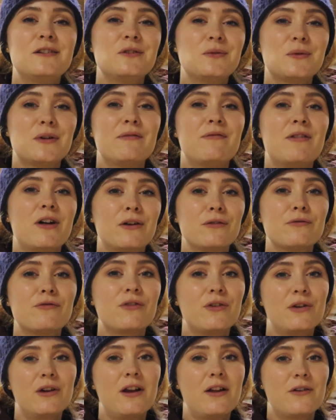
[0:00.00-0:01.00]
to do a
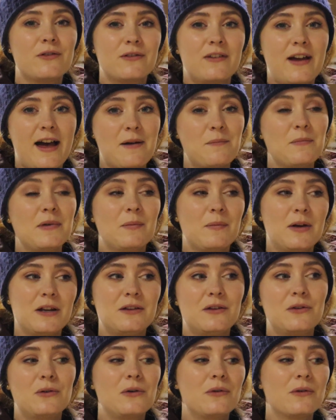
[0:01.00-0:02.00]
vlog for a long time in
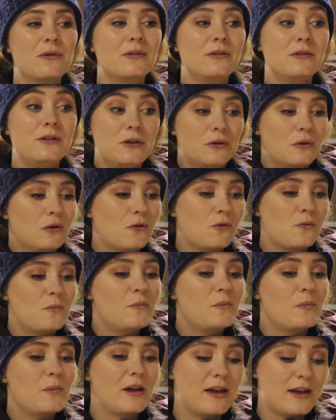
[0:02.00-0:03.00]
my new
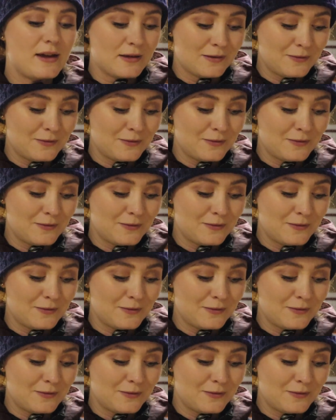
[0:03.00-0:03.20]
home,